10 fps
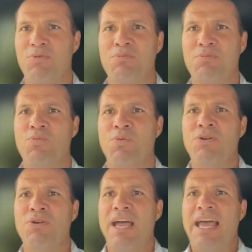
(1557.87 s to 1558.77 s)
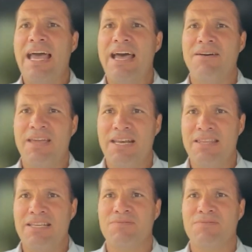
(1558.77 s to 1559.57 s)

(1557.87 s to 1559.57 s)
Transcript: where we don't have any of these